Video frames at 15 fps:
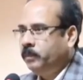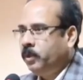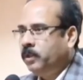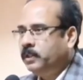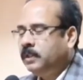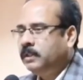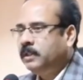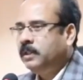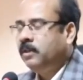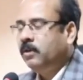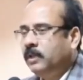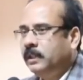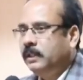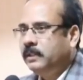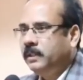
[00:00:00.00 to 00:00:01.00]
processing
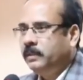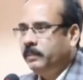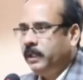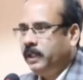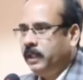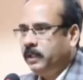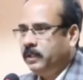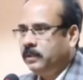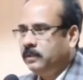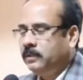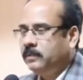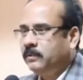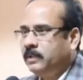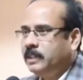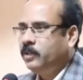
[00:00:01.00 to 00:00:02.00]
all these
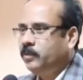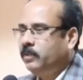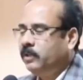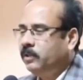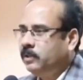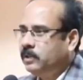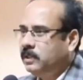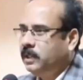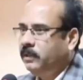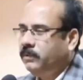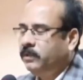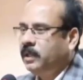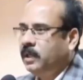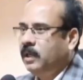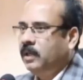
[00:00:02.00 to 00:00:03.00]
applications which have been
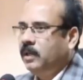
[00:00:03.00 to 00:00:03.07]
received